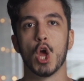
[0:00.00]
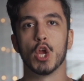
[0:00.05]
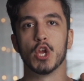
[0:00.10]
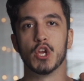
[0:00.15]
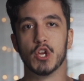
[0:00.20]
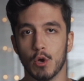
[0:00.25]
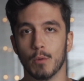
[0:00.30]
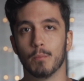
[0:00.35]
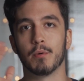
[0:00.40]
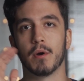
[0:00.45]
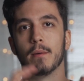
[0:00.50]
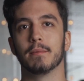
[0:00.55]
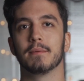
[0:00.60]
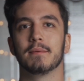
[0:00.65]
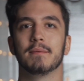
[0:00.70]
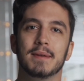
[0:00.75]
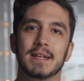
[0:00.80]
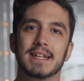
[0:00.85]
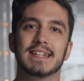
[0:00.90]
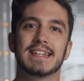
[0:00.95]
you'll probably
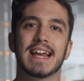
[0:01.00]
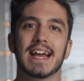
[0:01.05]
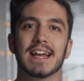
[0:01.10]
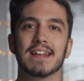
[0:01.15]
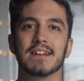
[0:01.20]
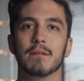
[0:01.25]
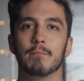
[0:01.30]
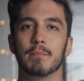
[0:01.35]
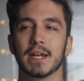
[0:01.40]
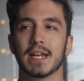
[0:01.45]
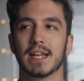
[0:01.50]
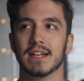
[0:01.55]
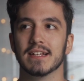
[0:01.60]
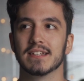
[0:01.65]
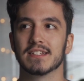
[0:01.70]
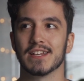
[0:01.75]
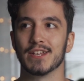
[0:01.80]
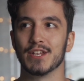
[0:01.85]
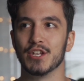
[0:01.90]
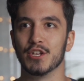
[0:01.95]
be dead,
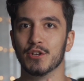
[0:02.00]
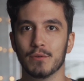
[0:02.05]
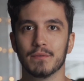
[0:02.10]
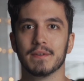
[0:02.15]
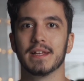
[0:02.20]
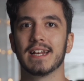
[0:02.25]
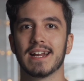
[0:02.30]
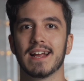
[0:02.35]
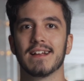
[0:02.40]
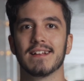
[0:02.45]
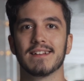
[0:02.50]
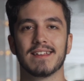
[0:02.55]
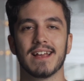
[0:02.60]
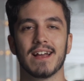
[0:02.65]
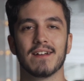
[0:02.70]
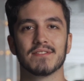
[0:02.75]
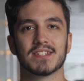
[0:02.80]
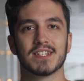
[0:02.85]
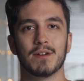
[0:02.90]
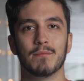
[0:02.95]
because you'll need to
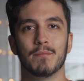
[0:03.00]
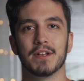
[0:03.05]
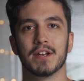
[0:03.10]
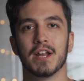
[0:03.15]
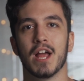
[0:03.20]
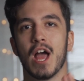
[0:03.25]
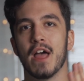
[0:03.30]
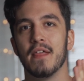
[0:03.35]
have someone